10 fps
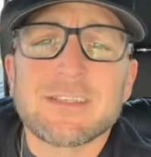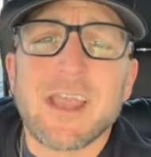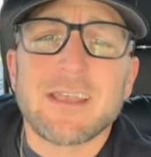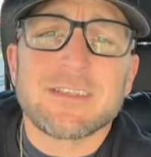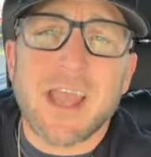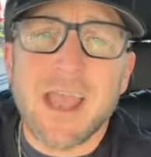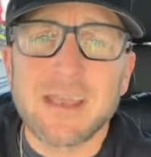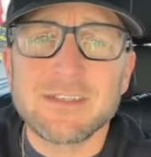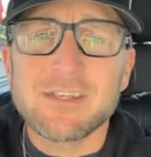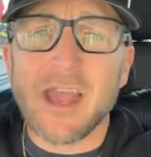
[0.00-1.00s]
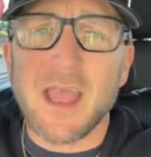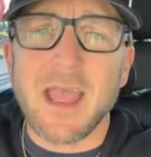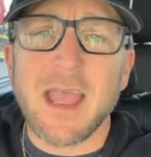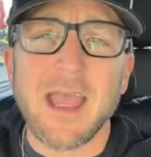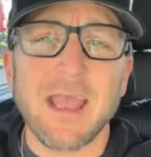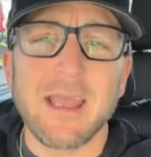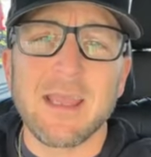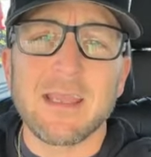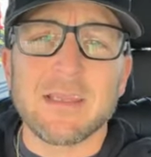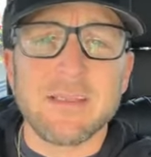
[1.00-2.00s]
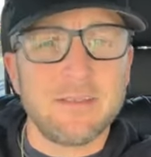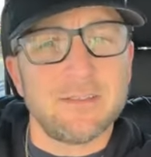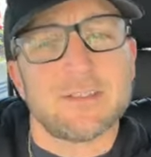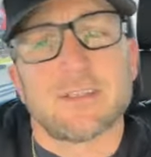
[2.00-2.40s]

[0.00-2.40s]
Change, change, change.